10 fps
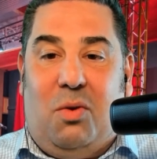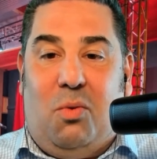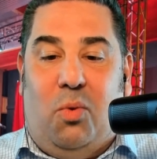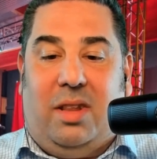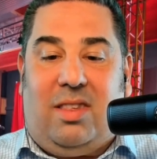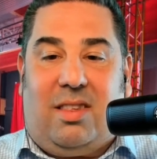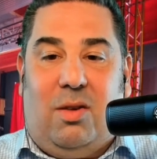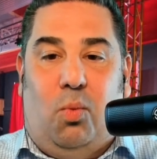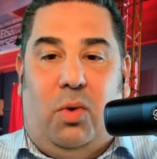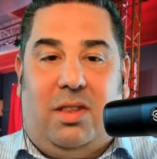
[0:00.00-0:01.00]
What's
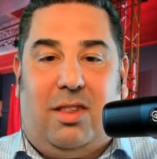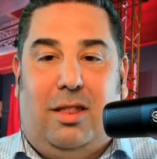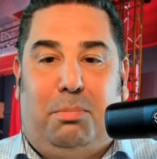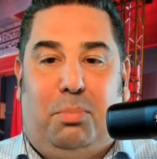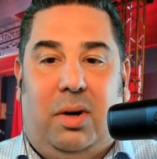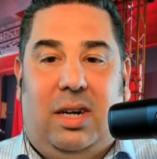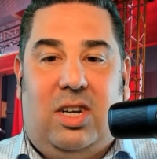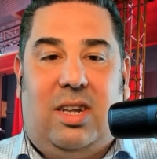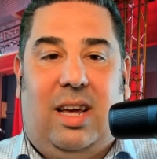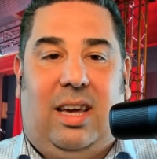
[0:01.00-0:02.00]
the
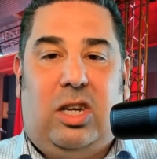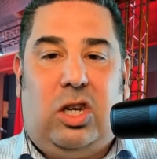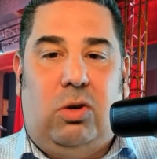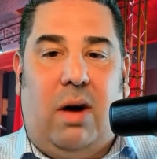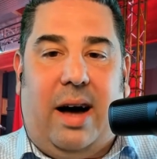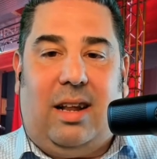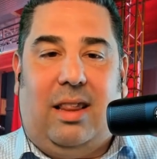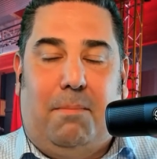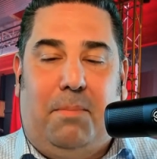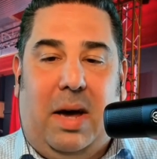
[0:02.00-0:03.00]
bridge that gets you out of
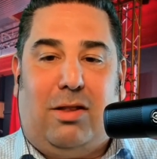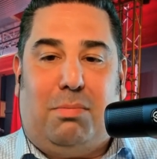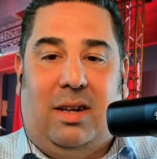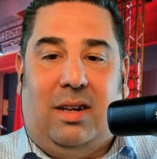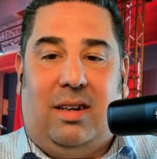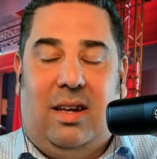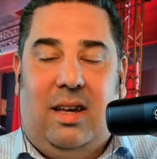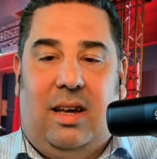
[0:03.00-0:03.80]
the basement